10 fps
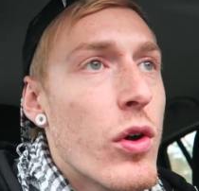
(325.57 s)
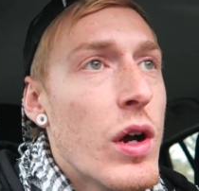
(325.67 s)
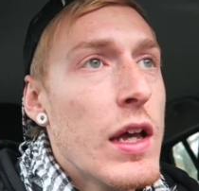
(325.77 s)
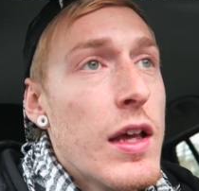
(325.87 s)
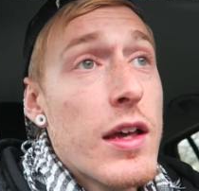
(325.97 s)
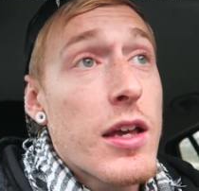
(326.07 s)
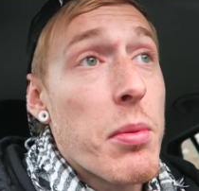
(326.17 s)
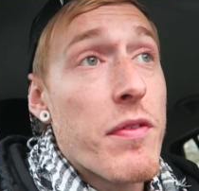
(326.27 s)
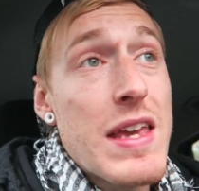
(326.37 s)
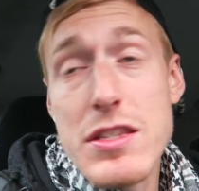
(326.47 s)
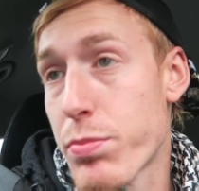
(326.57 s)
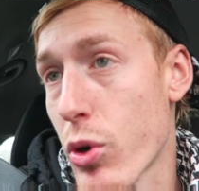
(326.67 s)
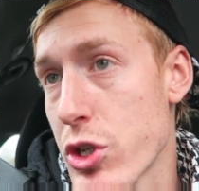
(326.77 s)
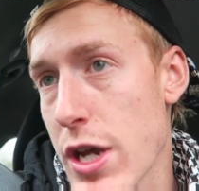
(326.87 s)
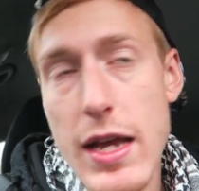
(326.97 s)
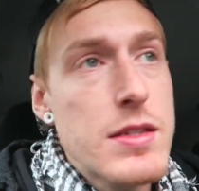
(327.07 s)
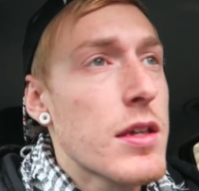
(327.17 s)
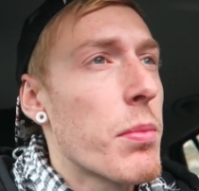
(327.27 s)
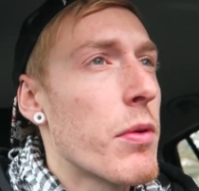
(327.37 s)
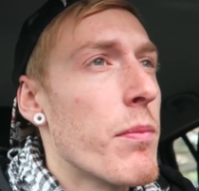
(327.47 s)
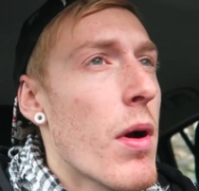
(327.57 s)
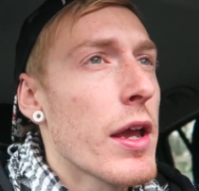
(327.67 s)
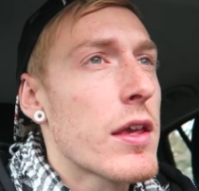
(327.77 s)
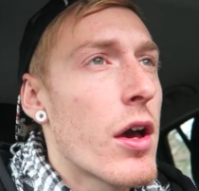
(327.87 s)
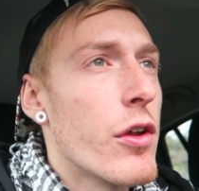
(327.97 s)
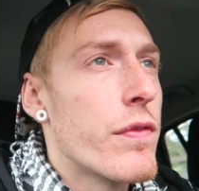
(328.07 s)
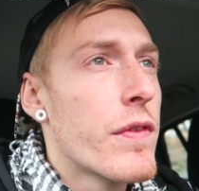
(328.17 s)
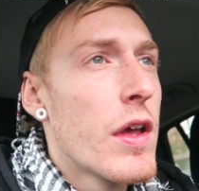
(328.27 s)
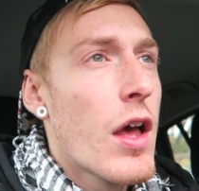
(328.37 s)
or a couple of his projects, a couple of my kind of